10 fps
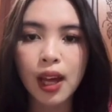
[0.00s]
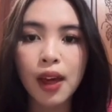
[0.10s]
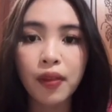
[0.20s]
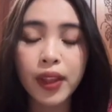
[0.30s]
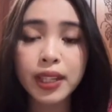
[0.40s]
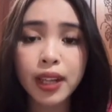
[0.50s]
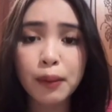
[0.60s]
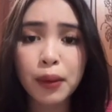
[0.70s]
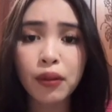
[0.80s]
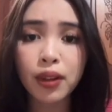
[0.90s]
This
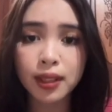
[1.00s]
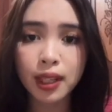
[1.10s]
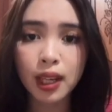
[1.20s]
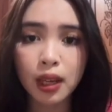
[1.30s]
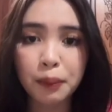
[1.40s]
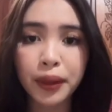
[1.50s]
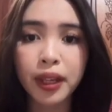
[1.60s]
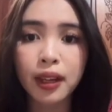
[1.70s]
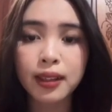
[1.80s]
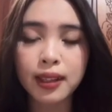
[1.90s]
can be risky
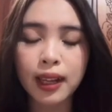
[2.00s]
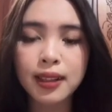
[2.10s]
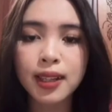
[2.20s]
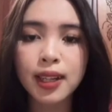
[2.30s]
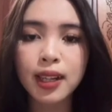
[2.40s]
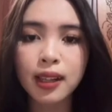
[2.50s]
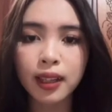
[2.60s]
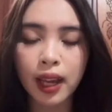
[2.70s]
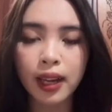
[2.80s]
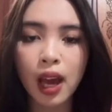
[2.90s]
because accidents
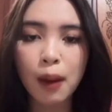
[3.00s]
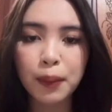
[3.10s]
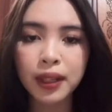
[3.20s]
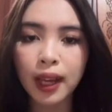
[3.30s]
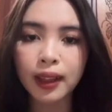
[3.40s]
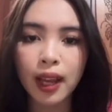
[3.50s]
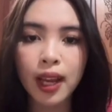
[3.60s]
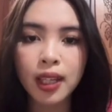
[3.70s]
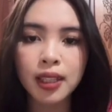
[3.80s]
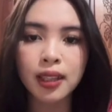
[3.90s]
can happen at
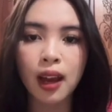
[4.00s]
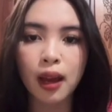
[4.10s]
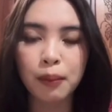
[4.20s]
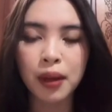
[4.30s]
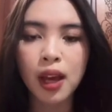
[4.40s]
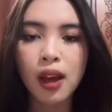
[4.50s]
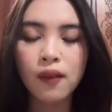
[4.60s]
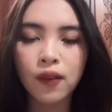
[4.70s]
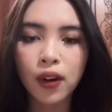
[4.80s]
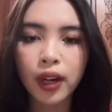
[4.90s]
any time.
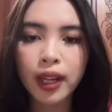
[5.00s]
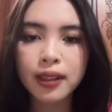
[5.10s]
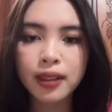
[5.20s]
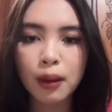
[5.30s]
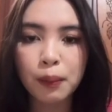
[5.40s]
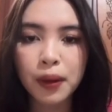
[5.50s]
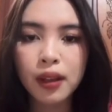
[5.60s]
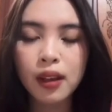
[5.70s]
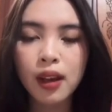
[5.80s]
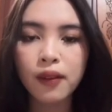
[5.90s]
For
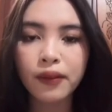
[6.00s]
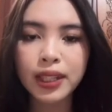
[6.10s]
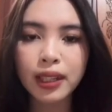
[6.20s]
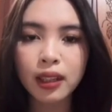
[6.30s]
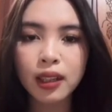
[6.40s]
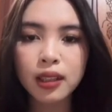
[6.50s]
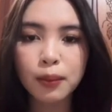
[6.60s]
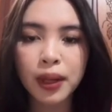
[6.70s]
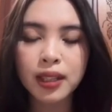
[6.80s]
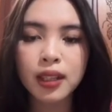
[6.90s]
example, visitors
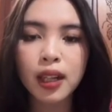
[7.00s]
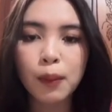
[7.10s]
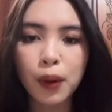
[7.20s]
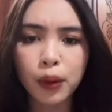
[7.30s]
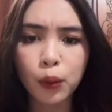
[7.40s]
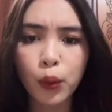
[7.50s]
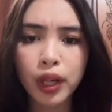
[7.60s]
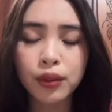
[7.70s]
might slip on wet